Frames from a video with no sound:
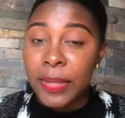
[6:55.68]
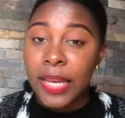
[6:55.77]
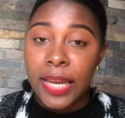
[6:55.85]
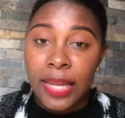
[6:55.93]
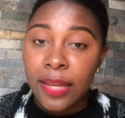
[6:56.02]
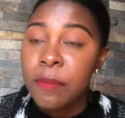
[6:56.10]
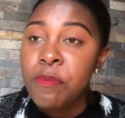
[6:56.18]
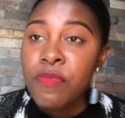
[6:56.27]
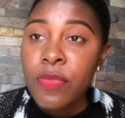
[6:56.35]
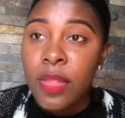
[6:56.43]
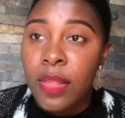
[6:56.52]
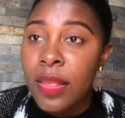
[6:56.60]
and like,
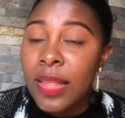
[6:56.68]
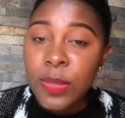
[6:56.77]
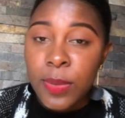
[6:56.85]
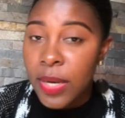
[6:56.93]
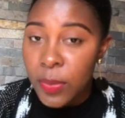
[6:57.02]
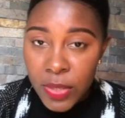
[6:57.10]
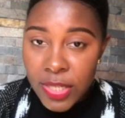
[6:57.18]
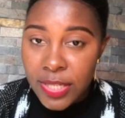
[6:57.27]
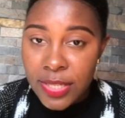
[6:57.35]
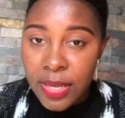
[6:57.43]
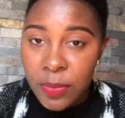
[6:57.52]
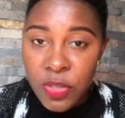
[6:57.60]
that's what it was.
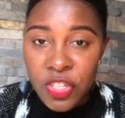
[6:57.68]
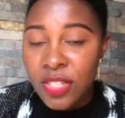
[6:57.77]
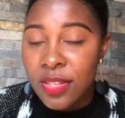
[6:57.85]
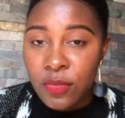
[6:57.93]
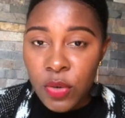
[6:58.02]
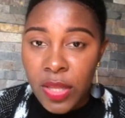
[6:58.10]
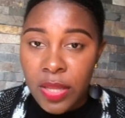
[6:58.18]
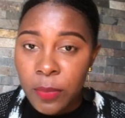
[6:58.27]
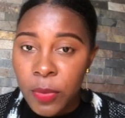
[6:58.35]
I would just avoid them